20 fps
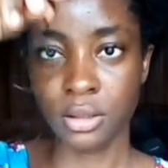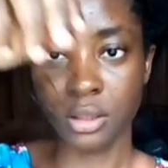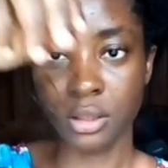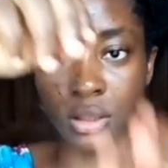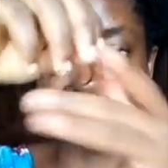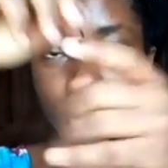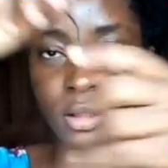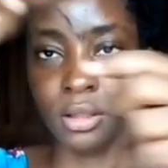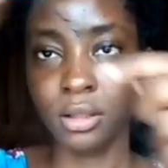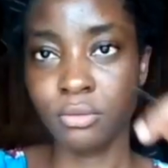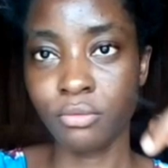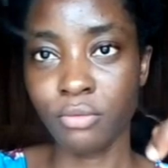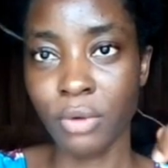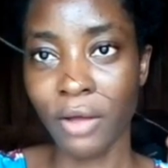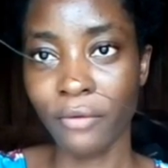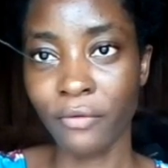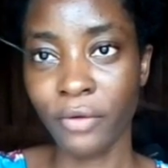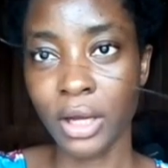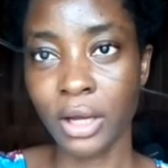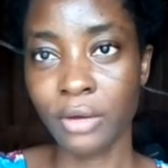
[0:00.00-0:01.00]
the
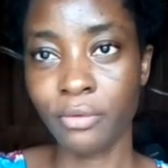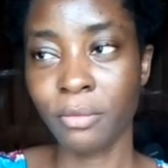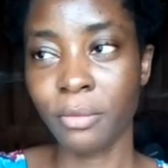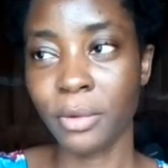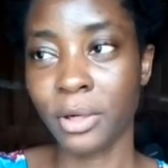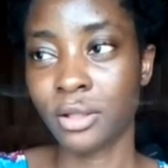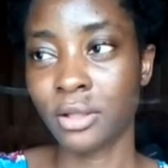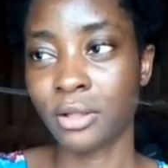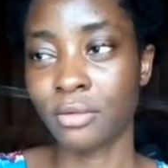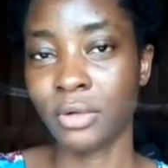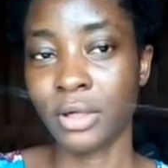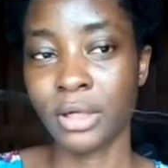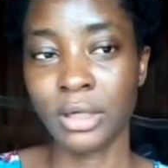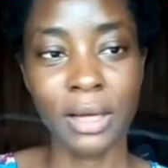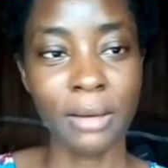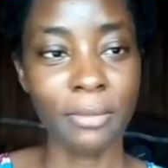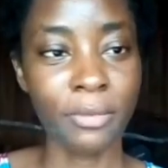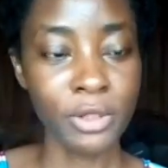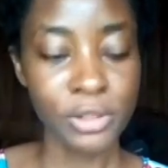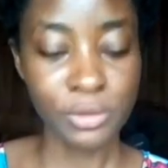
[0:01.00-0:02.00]
African rubber thread.
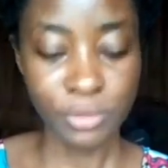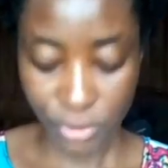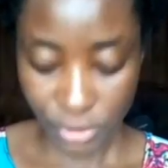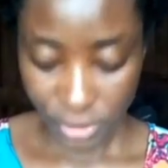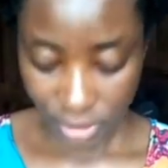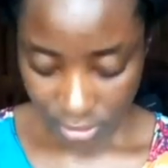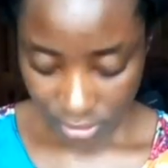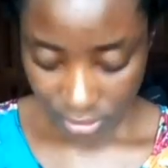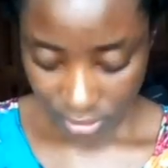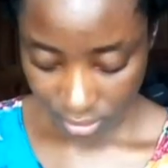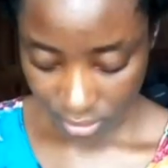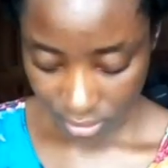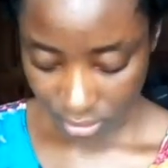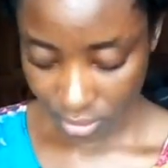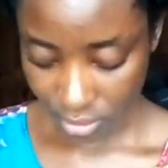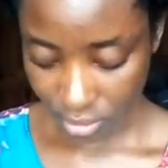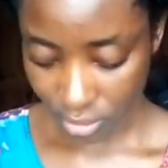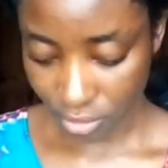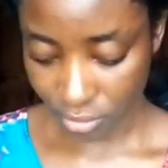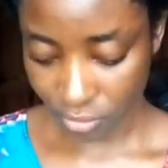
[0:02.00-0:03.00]
I'm going to be using
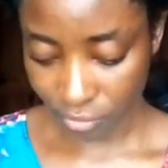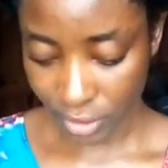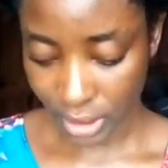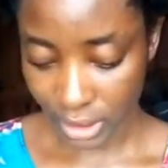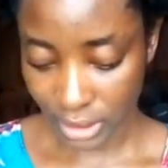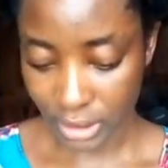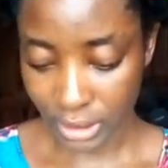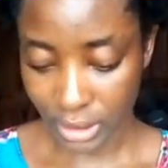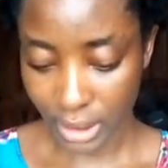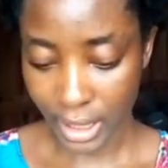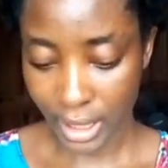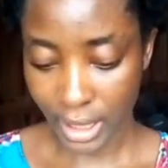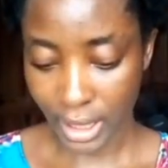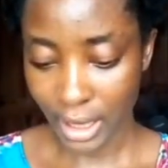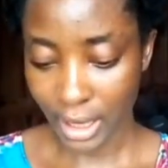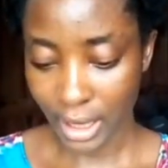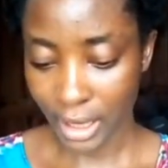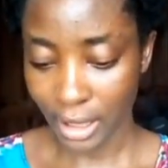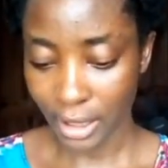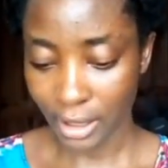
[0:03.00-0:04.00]
thread that I
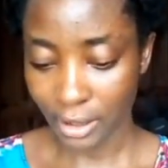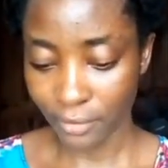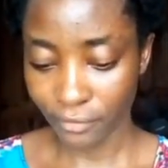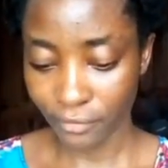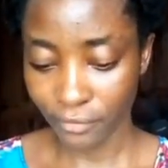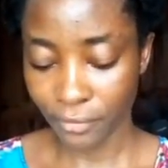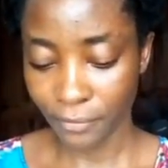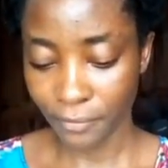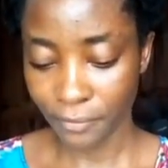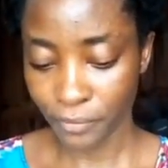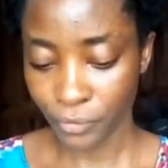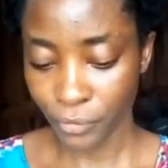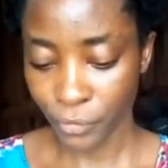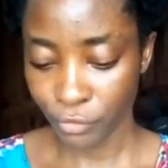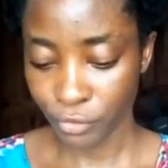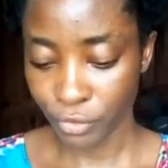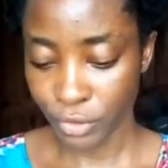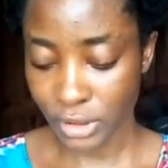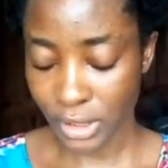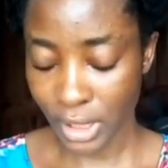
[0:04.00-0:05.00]
have,
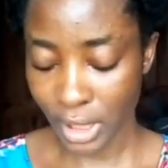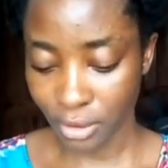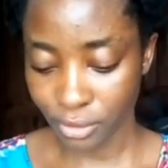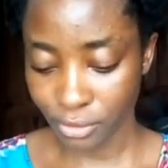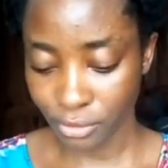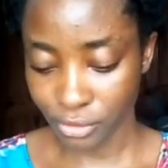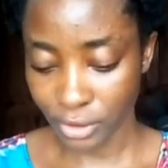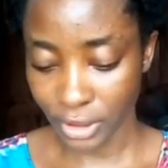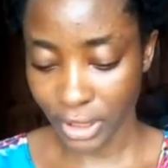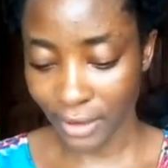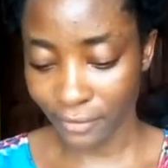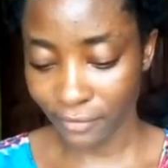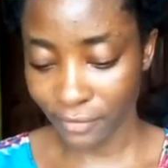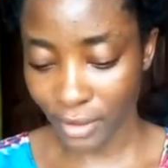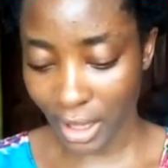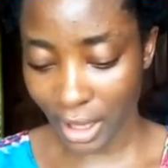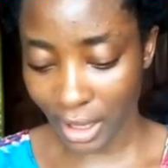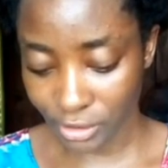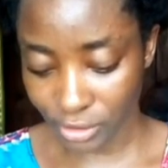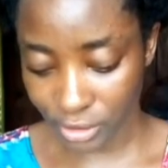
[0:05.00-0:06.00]
recycled thread.
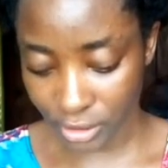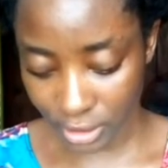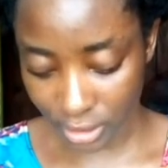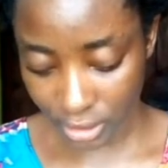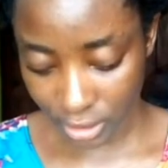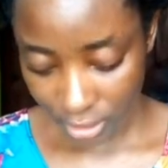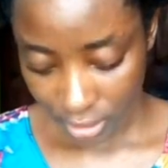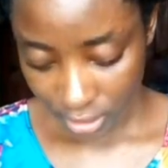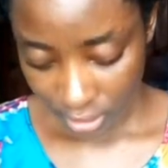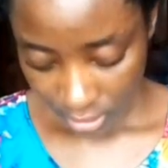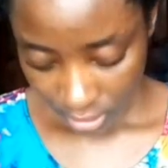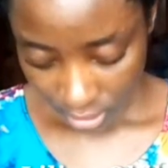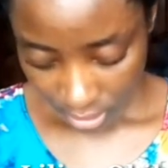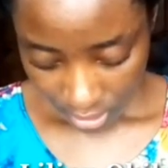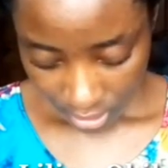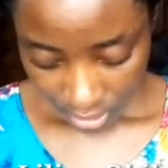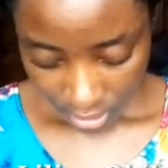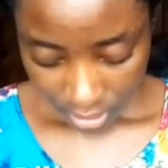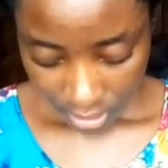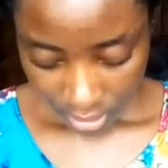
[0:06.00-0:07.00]
I've actually
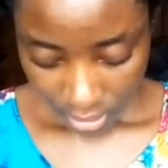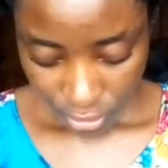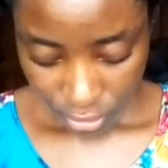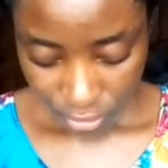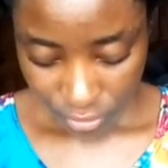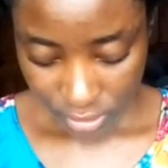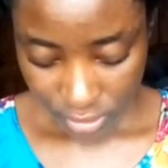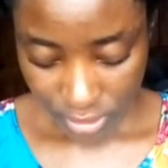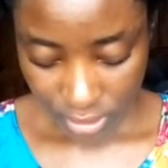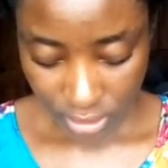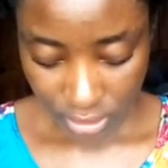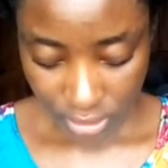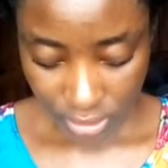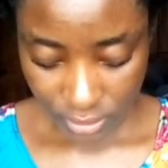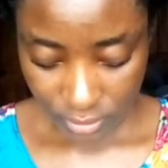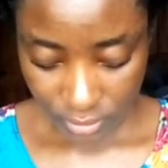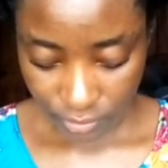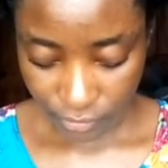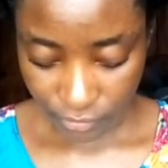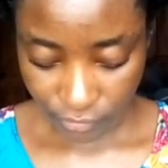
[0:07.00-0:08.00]
used
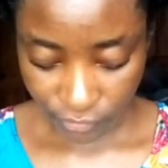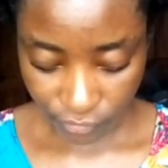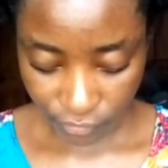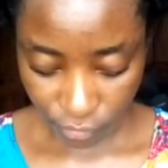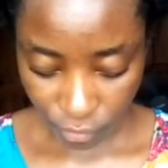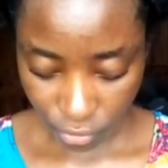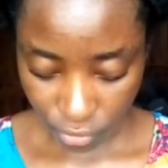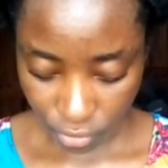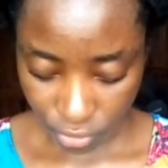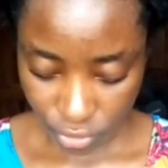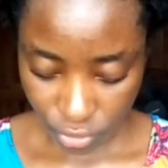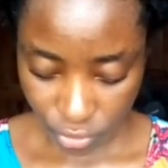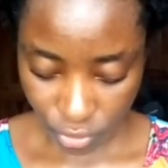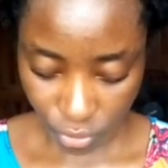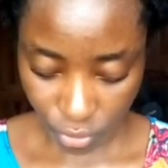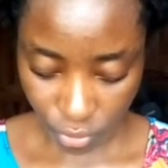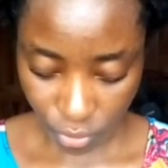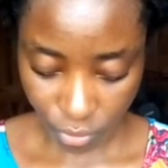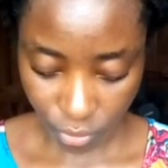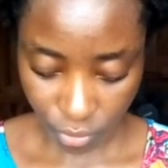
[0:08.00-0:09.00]
this before,
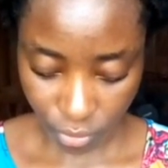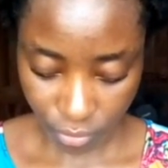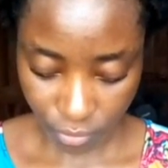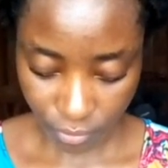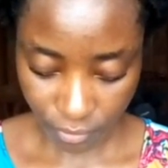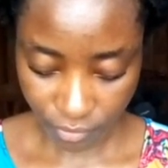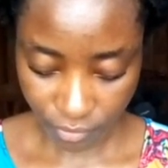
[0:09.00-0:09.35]
so